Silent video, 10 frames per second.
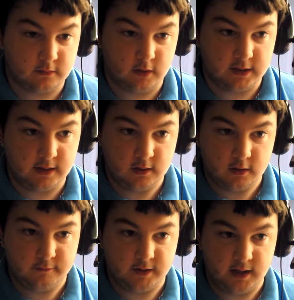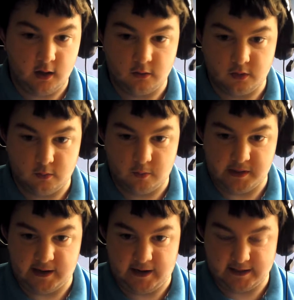at the end of the video there will
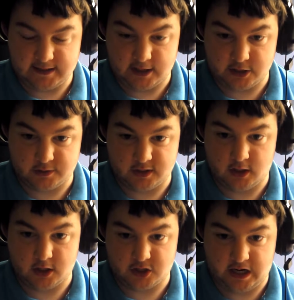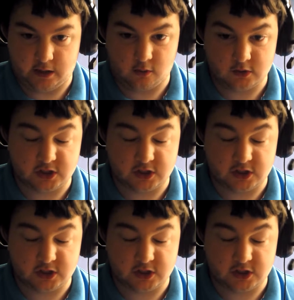be an annotation to her channel,